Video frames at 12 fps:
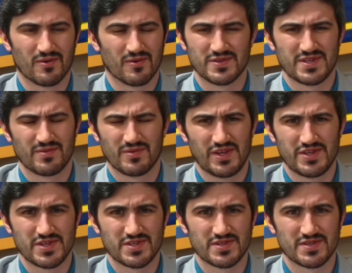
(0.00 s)
Or is it really
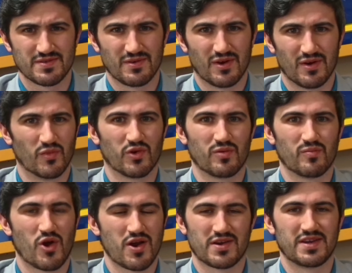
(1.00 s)
just a more
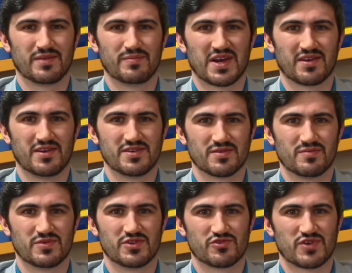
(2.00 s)
marketing
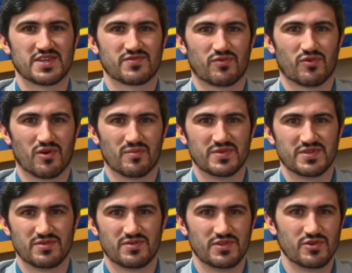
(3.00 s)
mechanism to transform
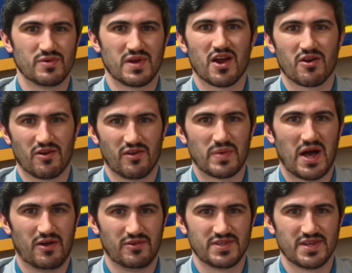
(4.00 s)
into the new era of
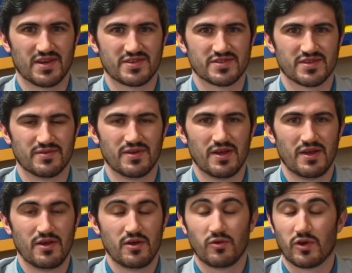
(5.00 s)
politics? And
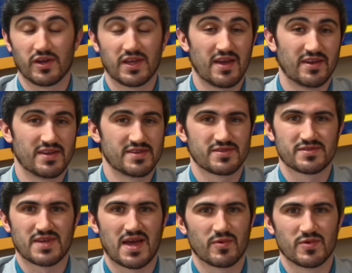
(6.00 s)
again, as
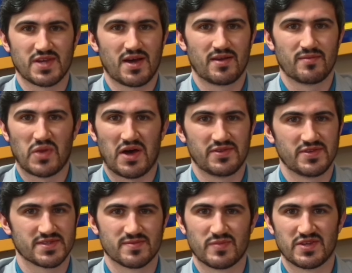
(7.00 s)
time goes on,
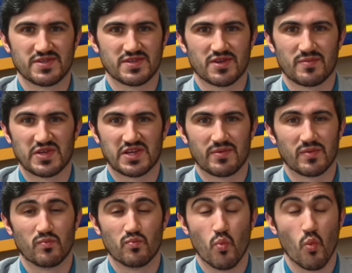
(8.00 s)
politics and business are
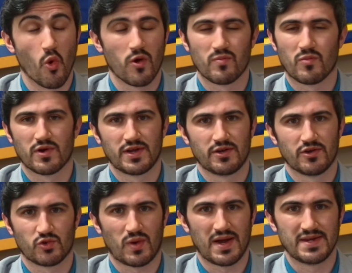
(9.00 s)
becoming more and more
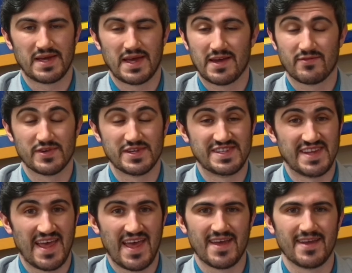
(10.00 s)
intertwined every
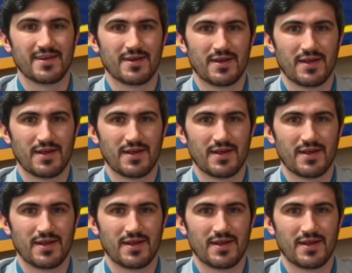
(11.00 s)
day.